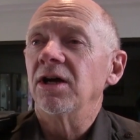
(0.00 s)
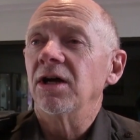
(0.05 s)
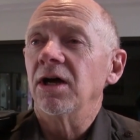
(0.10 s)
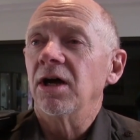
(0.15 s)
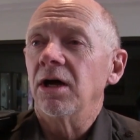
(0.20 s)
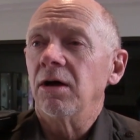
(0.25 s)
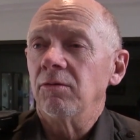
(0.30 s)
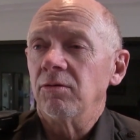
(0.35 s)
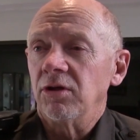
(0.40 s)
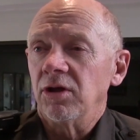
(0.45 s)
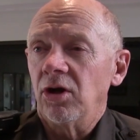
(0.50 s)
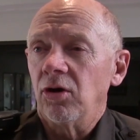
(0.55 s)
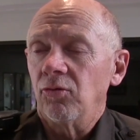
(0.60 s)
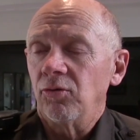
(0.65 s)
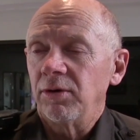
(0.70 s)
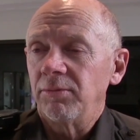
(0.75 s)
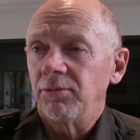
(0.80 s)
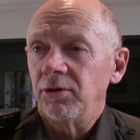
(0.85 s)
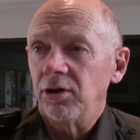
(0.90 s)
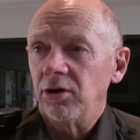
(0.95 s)
Uh, you
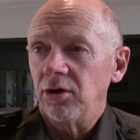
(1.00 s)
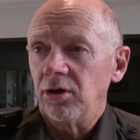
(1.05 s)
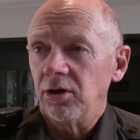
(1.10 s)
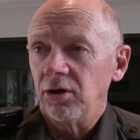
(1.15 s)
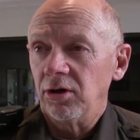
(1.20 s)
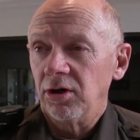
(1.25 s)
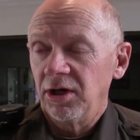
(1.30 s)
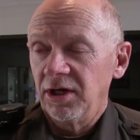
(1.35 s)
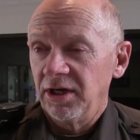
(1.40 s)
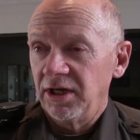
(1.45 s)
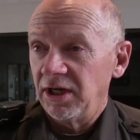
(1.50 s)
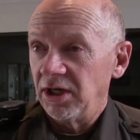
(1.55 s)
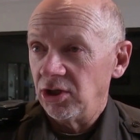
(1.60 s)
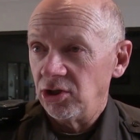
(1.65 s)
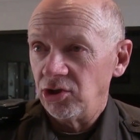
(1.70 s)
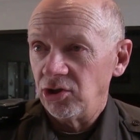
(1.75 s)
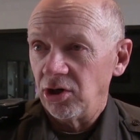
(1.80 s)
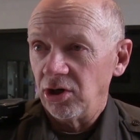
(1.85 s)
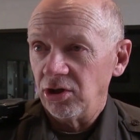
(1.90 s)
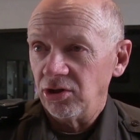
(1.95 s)
know, we put her
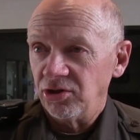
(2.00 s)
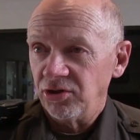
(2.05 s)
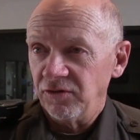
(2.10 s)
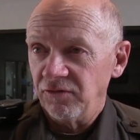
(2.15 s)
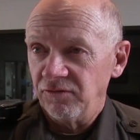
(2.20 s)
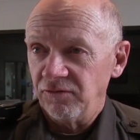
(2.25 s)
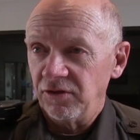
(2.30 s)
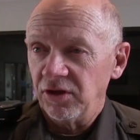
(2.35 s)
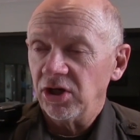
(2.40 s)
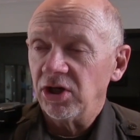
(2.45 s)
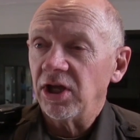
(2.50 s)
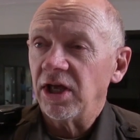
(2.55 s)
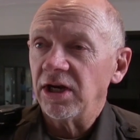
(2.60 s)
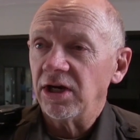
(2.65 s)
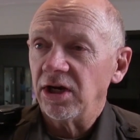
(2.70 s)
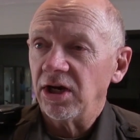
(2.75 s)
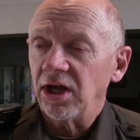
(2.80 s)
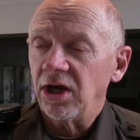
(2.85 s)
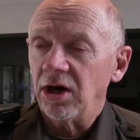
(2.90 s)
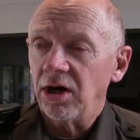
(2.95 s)
in charge of the
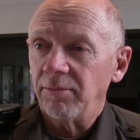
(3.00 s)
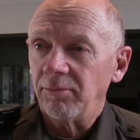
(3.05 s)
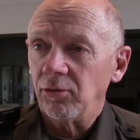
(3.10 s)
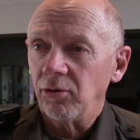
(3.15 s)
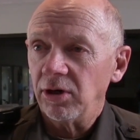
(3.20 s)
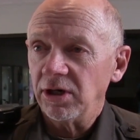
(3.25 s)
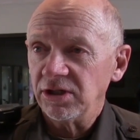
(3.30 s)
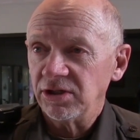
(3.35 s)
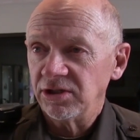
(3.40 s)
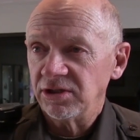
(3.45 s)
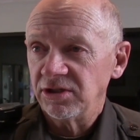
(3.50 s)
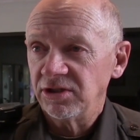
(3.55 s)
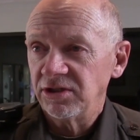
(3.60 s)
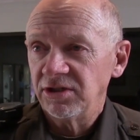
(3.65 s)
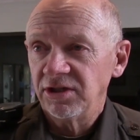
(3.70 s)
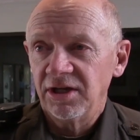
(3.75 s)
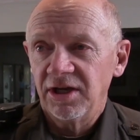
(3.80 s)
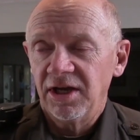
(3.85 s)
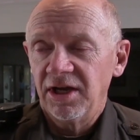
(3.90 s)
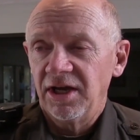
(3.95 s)
day-to-day -day
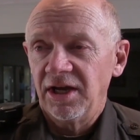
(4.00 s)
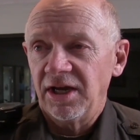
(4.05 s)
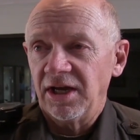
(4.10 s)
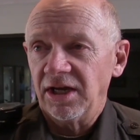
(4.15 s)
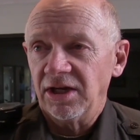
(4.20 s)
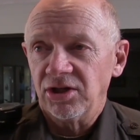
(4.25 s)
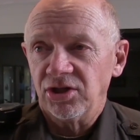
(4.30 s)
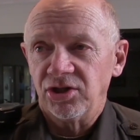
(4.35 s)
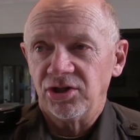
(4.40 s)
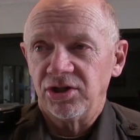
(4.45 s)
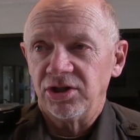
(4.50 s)
operations, and